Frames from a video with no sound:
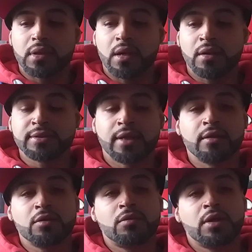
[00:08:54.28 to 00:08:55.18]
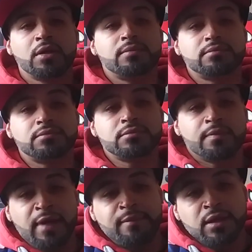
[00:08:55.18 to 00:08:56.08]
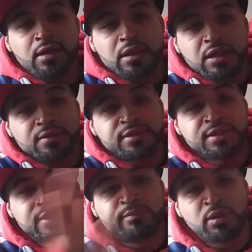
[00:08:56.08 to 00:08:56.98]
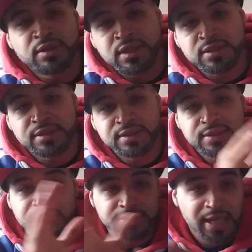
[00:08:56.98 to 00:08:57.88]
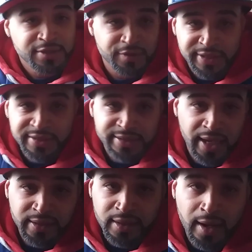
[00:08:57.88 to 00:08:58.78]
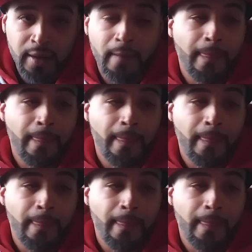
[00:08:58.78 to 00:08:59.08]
I was like, you know what? Maybe he lives in this building because that's where he's standing at.